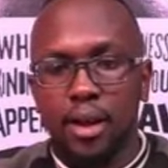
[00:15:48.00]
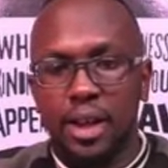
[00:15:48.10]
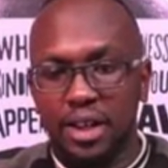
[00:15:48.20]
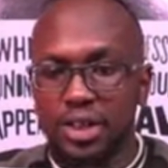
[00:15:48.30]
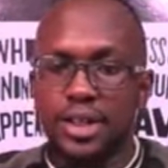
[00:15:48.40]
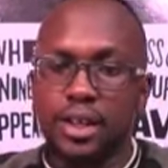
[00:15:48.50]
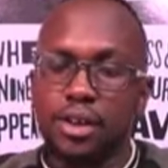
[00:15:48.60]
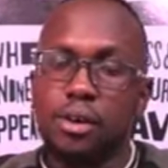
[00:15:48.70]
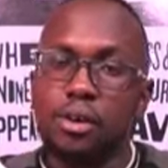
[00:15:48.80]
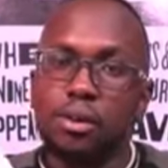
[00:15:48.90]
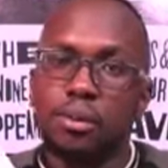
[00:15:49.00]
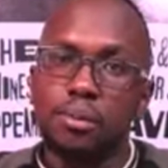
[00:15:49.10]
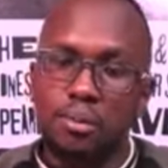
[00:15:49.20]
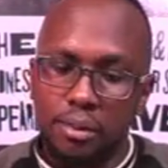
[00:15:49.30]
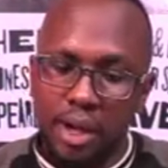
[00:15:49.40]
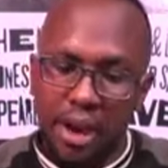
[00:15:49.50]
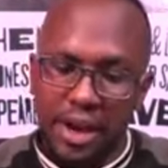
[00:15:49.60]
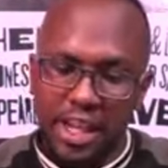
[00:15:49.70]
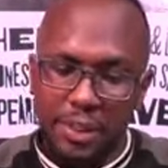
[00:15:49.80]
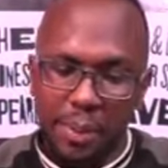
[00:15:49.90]
Interesting.
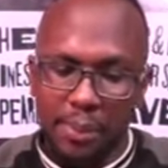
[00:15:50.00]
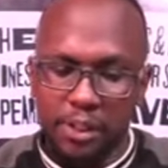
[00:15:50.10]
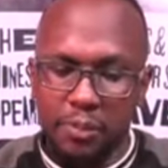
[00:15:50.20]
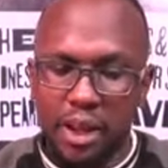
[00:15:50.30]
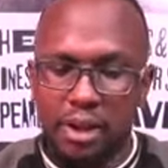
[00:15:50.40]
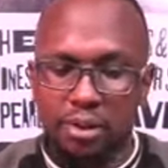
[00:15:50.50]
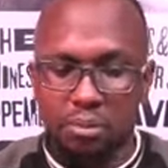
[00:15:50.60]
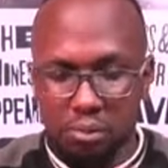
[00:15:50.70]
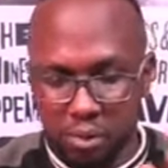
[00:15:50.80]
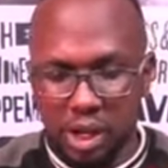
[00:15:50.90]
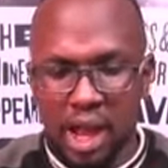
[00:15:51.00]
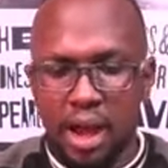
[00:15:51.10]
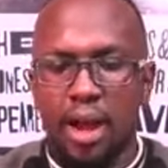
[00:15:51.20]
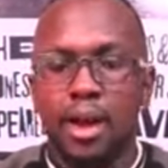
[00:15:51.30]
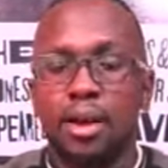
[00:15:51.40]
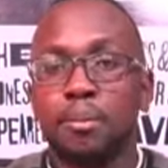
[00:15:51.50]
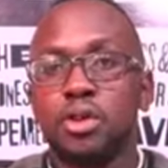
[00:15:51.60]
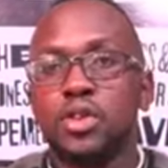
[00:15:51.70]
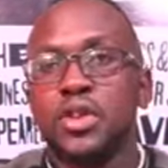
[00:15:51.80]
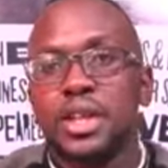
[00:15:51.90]
Nowadays people spend
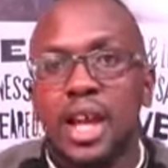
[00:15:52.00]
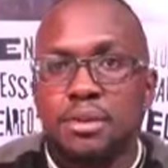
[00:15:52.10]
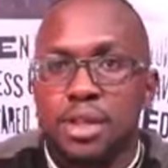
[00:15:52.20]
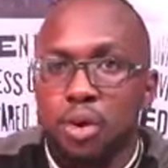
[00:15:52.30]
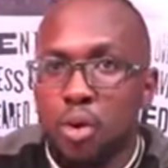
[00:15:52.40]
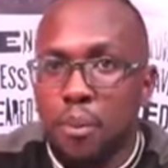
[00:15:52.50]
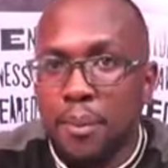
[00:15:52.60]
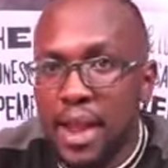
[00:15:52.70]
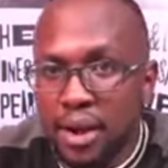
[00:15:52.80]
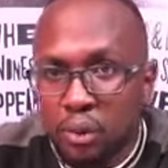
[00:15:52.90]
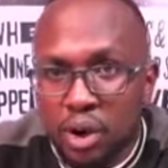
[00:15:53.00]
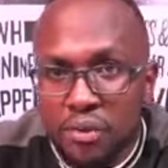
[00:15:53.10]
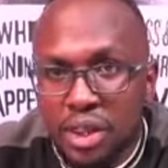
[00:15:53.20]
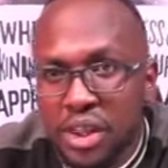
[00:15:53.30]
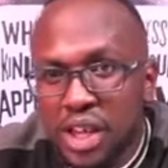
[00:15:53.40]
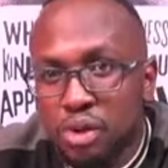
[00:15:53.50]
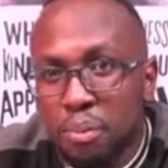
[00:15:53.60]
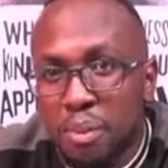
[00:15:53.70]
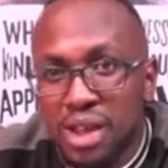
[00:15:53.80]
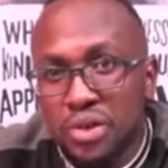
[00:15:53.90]
most of their times at home, and one of the things you
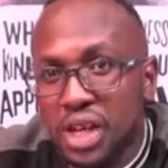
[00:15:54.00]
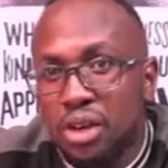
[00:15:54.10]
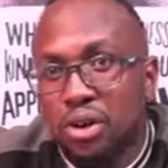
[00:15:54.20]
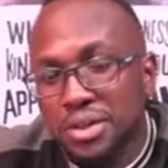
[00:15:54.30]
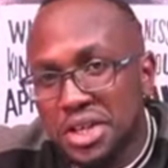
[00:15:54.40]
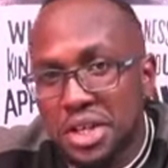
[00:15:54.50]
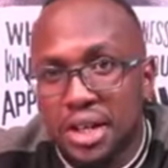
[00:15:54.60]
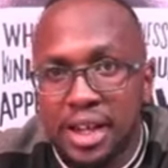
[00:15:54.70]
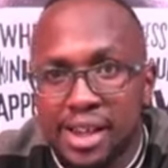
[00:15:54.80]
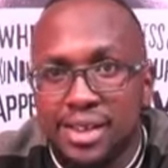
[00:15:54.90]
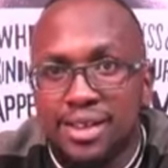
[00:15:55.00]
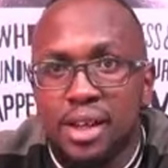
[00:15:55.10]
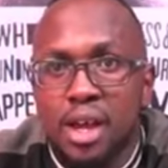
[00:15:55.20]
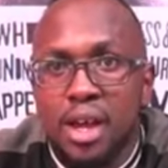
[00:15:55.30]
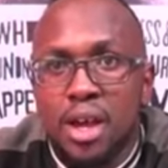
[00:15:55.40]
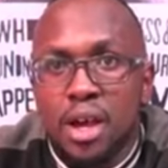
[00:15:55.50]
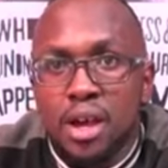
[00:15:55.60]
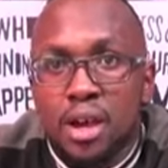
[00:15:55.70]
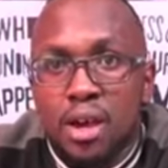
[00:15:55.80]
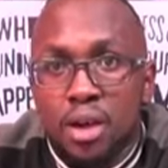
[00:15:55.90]
must really consider is
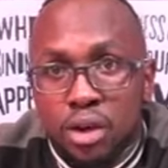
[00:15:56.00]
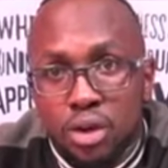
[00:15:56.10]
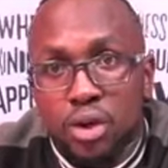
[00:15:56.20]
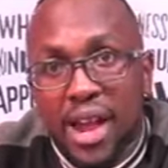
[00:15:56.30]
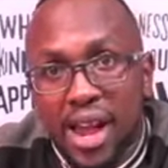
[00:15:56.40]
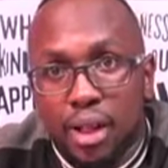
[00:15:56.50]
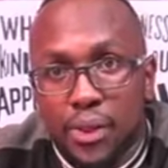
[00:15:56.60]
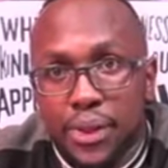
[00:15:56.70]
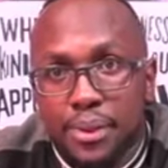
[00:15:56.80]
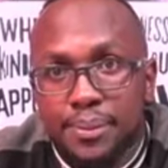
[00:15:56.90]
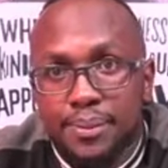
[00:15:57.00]
your health.